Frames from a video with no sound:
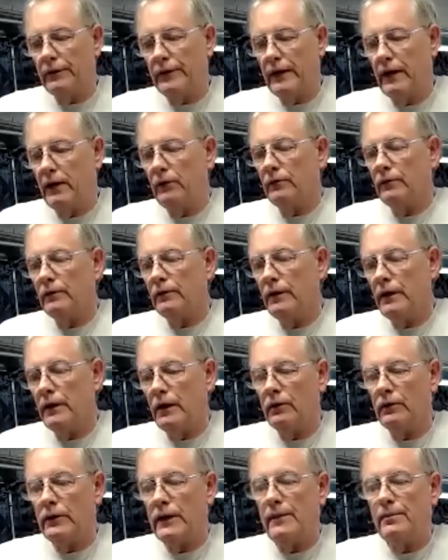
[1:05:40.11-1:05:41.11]
Now,
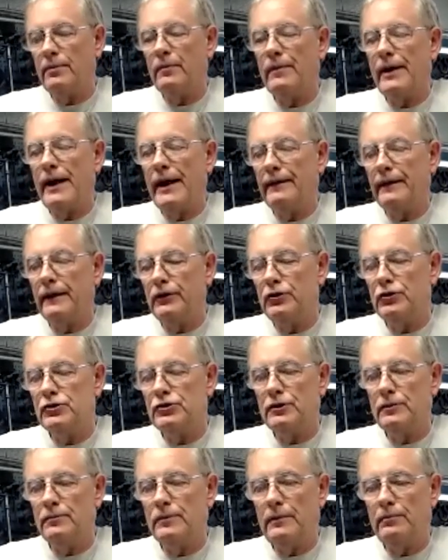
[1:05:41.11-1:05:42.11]
now keep in mind that you
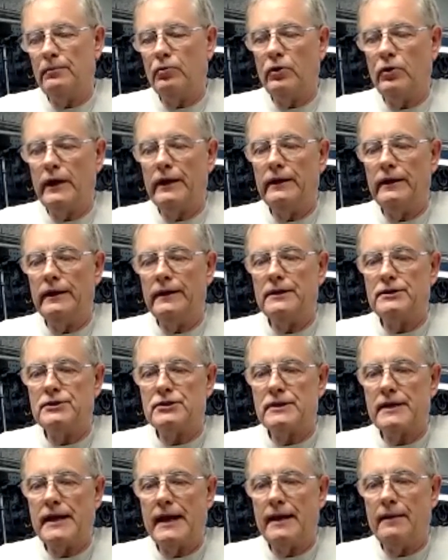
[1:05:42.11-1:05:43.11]
should be putting in the
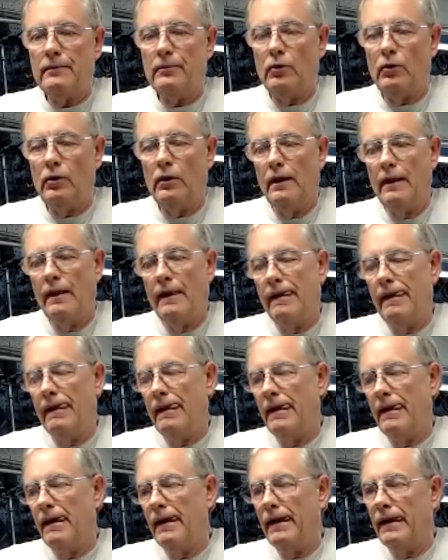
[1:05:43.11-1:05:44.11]
Sta-Bil
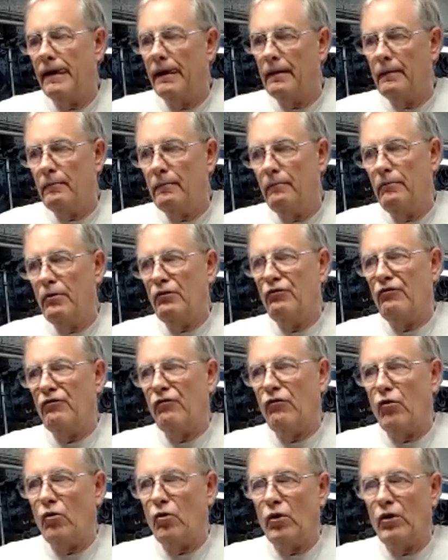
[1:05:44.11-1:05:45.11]

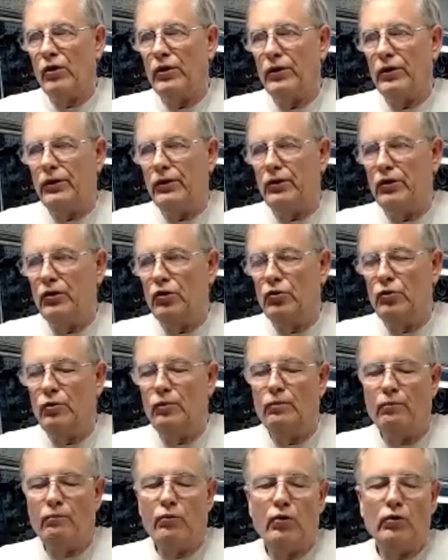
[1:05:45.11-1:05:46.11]
before
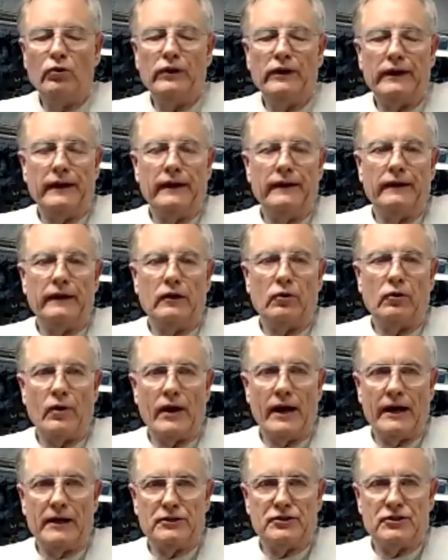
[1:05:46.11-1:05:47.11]
you pull it in the
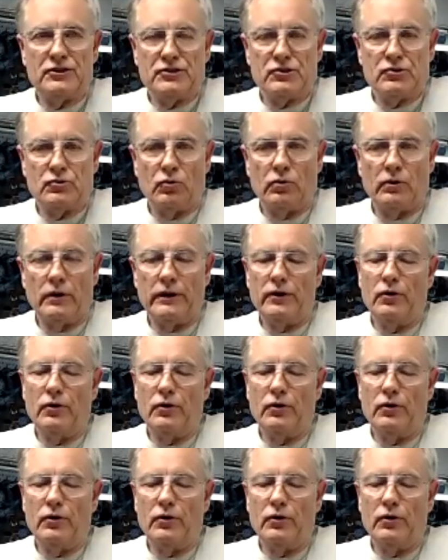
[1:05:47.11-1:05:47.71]
garage to store it.